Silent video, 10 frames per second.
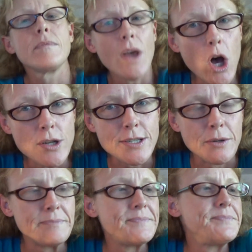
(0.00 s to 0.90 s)

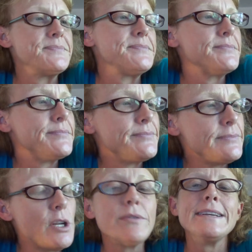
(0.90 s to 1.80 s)
Also,
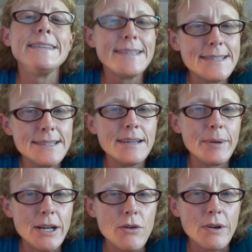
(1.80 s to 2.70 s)
don't think that this is going to
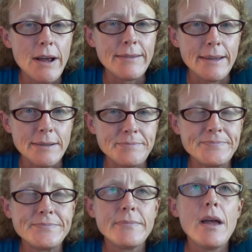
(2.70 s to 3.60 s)
be an overnight thing.
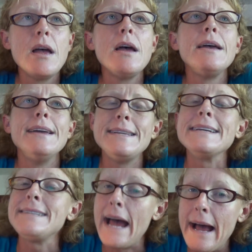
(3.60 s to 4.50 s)
It
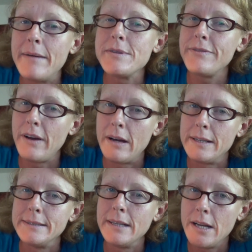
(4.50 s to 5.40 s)
takes time to
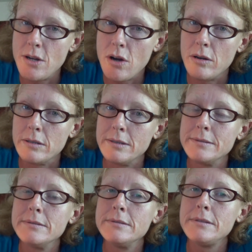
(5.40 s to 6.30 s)
find a dog,
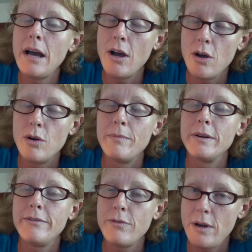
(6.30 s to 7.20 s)
a home
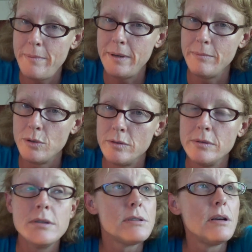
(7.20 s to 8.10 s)
for a pit bull,
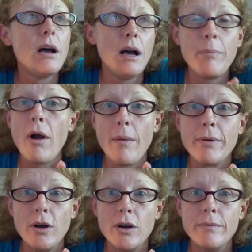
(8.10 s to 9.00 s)
a
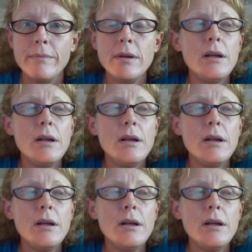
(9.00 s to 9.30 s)
proper home.